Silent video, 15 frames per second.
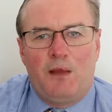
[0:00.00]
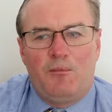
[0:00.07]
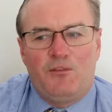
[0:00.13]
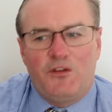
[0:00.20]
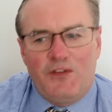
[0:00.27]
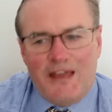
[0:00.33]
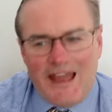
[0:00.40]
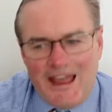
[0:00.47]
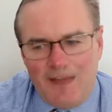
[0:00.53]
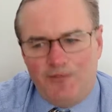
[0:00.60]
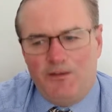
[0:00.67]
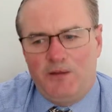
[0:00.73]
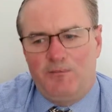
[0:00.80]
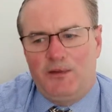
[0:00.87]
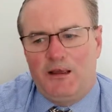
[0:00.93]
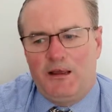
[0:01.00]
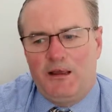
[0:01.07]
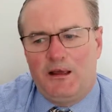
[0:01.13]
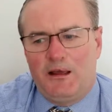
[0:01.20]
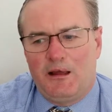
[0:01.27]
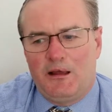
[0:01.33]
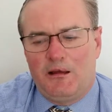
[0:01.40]
So they have to
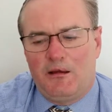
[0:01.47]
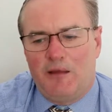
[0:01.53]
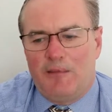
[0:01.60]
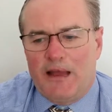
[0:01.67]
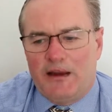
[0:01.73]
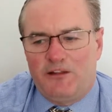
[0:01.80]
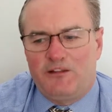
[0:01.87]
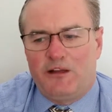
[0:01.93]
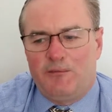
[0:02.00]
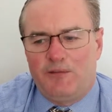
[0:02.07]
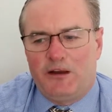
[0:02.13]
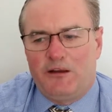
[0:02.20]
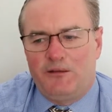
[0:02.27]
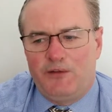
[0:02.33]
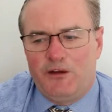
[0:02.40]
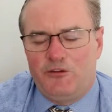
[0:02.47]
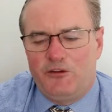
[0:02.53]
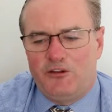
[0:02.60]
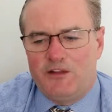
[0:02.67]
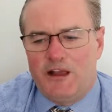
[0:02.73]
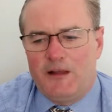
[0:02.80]
be about a subject of interest.